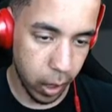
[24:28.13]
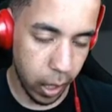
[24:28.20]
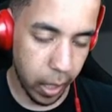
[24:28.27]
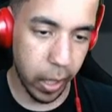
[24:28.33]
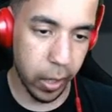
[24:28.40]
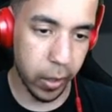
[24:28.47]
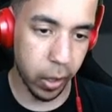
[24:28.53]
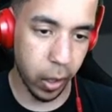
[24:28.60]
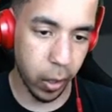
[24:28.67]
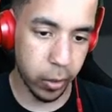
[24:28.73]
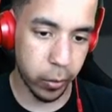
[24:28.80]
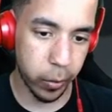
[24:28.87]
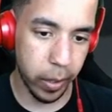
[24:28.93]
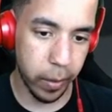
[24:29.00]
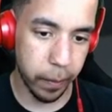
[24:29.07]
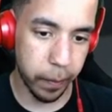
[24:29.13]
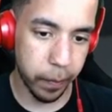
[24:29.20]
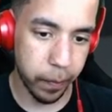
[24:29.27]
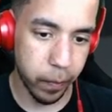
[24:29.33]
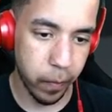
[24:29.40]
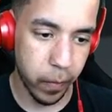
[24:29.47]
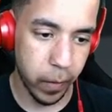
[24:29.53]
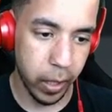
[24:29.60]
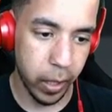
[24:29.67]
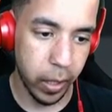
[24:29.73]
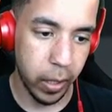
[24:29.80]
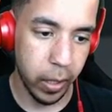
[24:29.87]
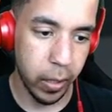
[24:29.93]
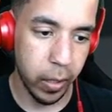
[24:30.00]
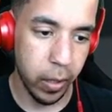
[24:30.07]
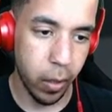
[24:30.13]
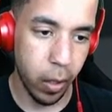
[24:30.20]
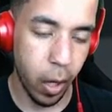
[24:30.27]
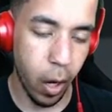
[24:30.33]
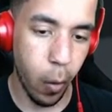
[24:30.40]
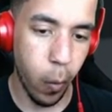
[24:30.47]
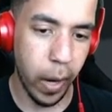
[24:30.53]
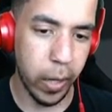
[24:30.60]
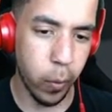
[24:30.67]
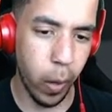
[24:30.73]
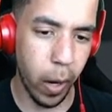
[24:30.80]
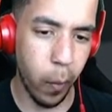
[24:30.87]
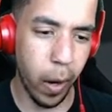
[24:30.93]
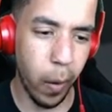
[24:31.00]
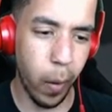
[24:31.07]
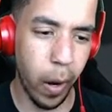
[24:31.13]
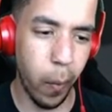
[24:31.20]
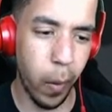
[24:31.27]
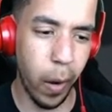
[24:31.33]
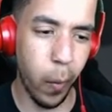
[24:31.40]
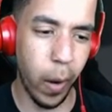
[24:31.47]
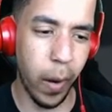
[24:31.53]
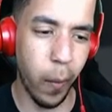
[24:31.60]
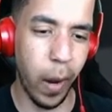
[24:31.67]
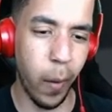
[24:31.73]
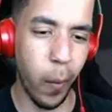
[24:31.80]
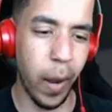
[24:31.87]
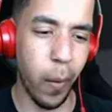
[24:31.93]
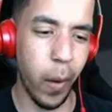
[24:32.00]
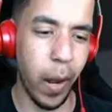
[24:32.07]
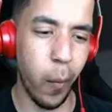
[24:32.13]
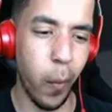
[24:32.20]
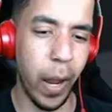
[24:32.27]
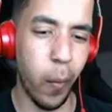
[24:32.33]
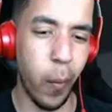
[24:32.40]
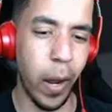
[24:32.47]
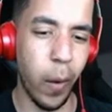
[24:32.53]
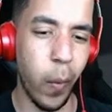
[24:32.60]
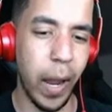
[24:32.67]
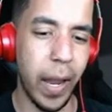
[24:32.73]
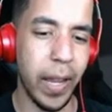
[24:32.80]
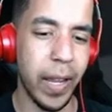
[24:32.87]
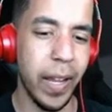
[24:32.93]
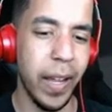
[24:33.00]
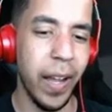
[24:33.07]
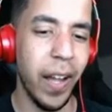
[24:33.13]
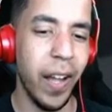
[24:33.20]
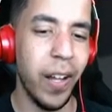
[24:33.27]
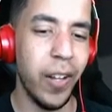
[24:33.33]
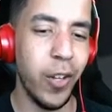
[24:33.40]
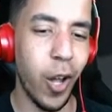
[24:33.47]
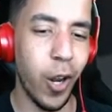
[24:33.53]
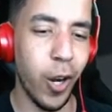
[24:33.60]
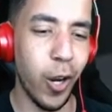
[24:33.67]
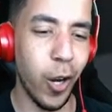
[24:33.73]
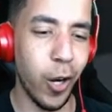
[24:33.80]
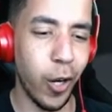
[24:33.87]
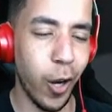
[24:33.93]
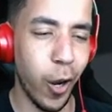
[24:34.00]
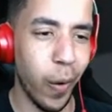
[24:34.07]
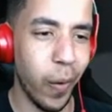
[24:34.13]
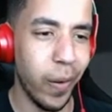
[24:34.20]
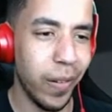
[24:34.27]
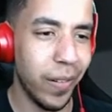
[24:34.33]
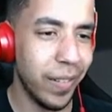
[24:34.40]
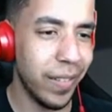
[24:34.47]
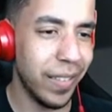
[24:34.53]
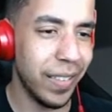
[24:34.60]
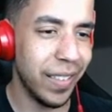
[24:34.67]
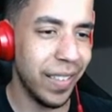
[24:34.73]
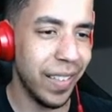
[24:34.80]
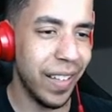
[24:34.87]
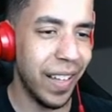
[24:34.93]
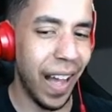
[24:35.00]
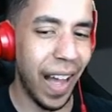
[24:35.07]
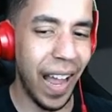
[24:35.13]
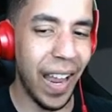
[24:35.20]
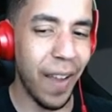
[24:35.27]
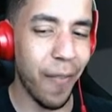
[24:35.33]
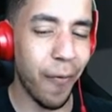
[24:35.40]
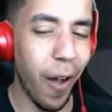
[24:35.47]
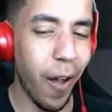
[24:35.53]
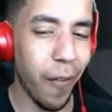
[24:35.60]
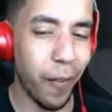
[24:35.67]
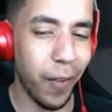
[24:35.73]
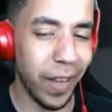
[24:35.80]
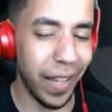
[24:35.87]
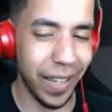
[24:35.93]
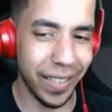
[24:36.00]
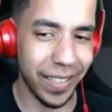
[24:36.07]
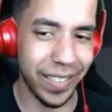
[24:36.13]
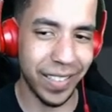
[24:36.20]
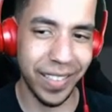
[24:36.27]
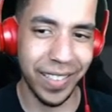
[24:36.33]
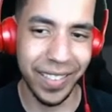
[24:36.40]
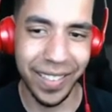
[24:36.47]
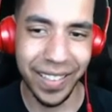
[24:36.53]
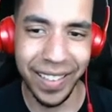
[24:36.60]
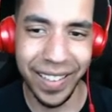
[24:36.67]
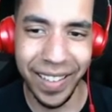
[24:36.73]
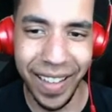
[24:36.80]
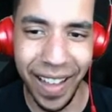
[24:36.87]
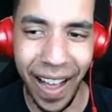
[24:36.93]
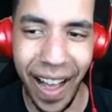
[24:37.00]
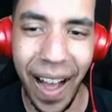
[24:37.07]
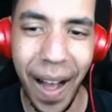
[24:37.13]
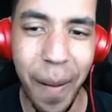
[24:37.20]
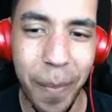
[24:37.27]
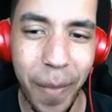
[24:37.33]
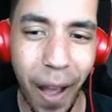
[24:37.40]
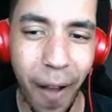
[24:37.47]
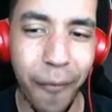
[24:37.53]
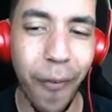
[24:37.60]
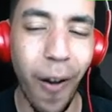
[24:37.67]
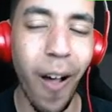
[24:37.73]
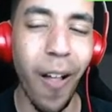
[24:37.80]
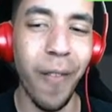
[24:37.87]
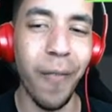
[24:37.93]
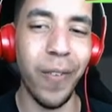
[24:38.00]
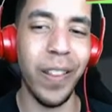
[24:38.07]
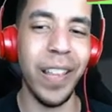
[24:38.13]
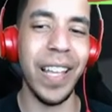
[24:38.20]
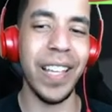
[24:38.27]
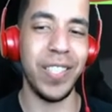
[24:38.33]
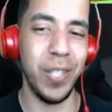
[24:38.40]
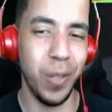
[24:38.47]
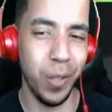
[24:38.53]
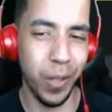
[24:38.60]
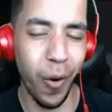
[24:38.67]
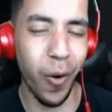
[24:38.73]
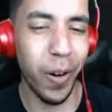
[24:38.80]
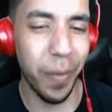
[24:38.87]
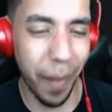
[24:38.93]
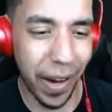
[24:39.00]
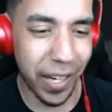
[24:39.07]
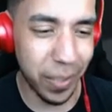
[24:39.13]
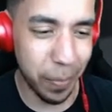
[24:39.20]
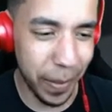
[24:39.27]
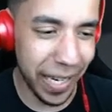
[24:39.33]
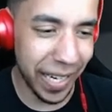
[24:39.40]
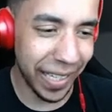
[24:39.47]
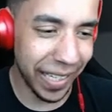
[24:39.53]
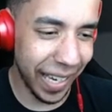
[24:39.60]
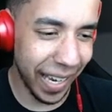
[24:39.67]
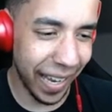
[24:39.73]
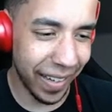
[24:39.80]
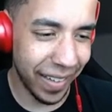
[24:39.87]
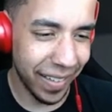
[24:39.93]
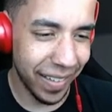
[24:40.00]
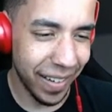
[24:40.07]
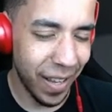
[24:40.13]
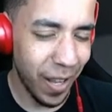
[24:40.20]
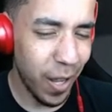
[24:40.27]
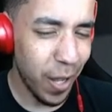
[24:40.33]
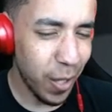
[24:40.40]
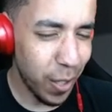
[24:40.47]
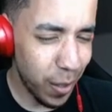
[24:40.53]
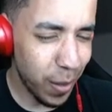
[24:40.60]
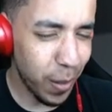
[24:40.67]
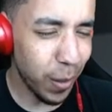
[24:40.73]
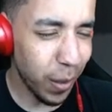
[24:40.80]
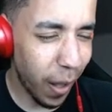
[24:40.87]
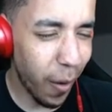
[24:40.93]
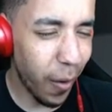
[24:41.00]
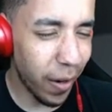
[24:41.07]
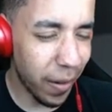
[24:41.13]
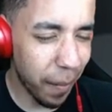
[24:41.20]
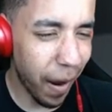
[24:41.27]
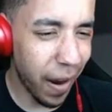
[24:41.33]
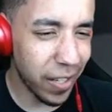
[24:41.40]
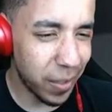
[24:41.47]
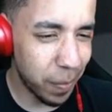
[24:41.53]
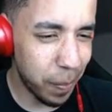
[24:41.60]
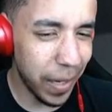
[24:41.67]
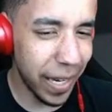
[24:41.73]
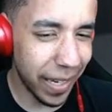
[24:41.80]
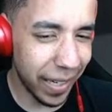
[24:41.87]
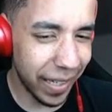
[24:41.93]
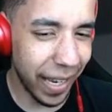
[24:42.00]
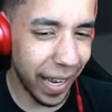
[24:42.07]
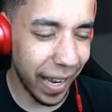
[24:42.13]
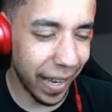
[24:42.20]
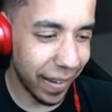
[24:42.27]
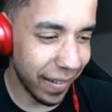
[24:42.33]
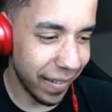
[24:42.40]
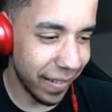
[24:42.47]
Another low sweep. Oh, wait, wait, wait, wait, wait, wait, wait, wait, wait, wait, wait, wait. No, no, no, no, no. I ain't falling for this. I'm not falling for this. You lowered my speed again. You lowered my speed again.